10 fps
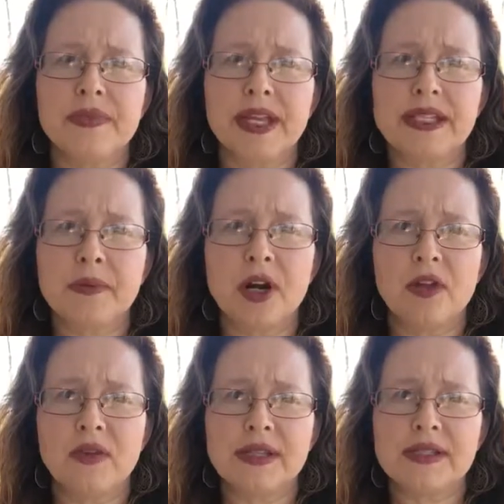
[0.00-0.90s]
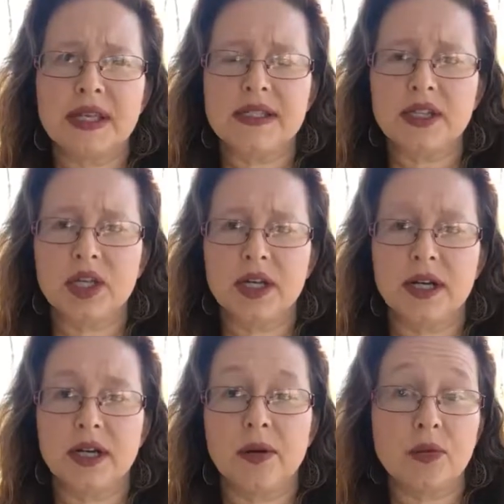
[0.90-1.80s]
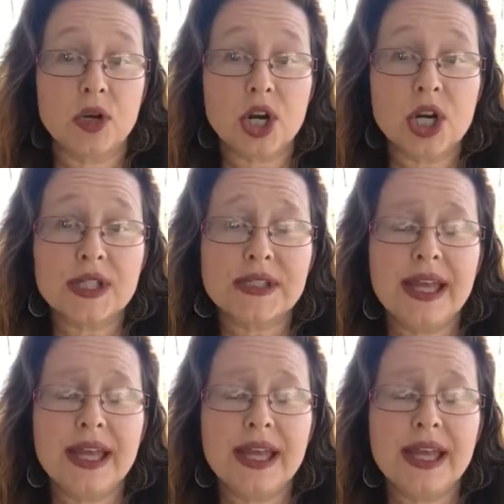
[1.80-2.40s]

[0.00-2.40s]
It's part of us securing our borders.